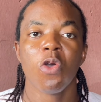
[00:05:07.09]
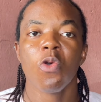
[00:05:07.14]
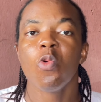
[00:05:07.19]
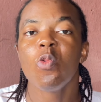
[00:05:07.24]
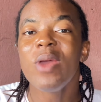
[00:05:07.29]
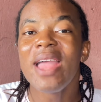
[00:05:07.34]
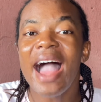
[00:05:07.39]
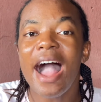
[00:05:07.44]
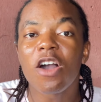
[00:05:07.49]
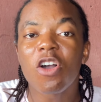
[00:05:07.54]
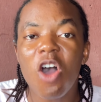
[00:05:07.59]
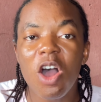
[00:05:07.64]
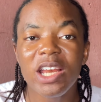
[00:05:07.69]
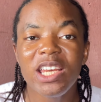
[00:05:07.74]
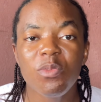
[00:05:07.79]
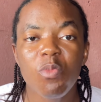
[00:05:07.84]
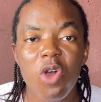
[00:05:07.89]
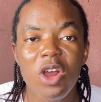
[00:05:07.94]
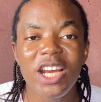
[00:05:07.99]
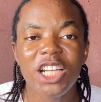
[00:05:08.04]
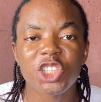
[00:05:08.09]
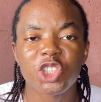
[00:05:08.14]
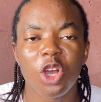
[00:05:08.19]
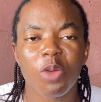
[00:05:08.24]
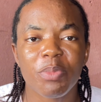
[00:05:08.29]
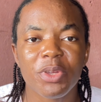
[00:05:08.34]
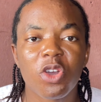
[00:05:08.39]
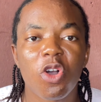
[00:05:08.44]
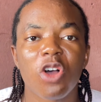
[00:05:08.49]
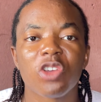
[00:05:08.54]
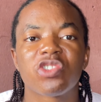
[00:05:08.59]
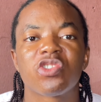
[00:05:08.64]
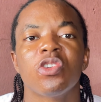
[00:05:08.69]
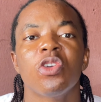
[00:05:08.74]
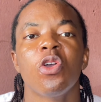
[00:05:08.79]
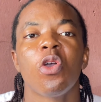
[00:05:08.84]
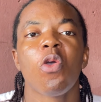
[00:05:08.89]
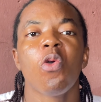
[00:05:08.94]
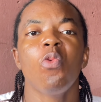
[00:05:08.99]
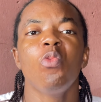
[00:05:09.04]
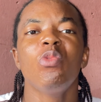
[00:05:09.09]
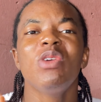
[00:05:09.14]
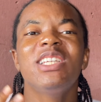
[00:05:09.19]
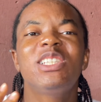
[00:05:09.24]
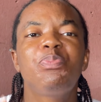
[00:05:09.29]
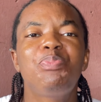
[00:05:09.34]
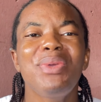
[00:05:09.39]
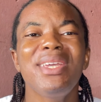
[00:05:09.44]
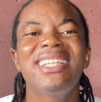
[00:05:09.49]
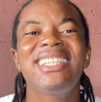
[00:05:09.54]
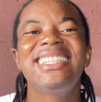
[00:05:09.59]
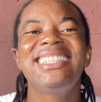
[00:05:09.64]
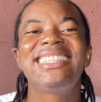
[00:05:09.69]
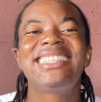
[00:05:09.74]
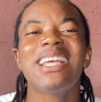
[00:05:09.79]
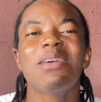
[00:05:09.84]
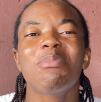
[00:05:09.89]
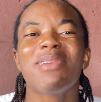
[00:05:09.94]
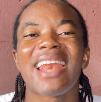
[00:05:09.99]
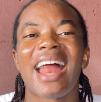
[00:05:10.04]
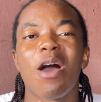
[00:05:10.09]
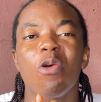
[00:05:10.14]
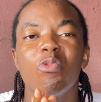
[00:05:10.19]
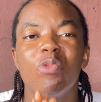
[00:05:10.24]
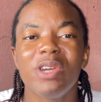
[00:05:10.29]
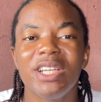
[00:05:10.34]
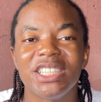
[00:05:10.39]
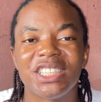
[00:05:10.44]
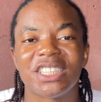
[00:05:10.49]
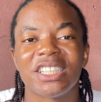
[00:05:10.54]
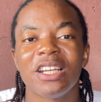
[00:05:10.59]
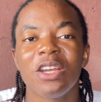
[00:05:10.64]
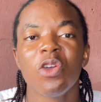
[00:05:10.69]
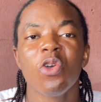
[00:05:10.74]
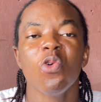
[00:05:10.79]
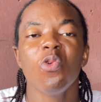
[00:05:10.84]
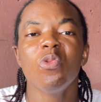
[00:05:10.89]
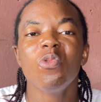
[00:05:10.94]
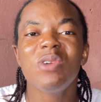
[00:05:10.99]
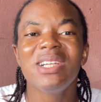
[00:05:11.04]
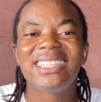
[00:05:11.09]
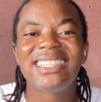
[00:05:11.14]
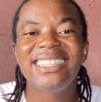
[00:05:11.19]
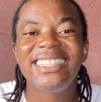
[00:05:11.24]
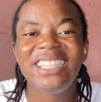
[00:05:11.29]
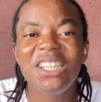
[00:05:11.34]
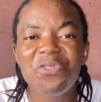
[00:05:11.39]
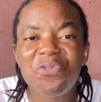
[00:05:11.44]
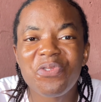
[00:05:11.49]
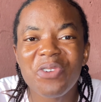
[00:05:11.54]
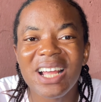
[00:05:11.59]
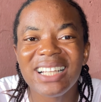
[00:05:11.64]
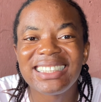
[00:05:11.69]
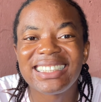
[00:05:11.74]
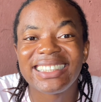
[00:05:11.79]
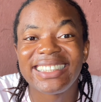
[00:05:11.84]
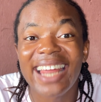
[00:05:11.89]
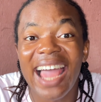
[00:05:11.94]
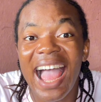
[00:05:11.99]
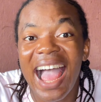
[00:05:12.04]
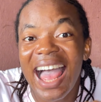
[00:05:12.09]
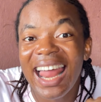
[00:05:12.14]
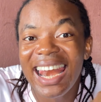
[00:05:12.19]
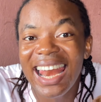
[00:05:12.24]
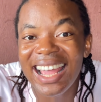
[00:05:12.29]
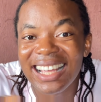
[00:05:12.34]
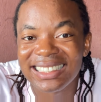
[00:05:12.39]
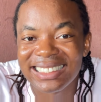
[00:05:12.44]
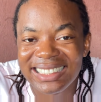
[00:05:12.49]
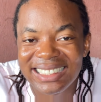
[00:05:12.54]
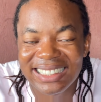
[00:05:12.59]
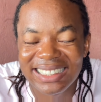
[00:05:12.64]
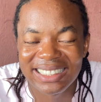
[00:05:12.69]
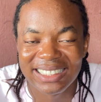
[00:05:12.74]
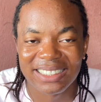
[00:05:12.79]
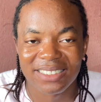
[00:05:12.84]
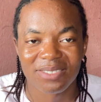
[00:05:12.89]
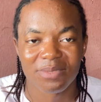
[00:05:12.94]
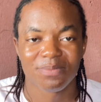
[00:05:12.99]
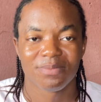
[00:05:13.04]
We are called Igbo nation because we speak the same language with different dialects.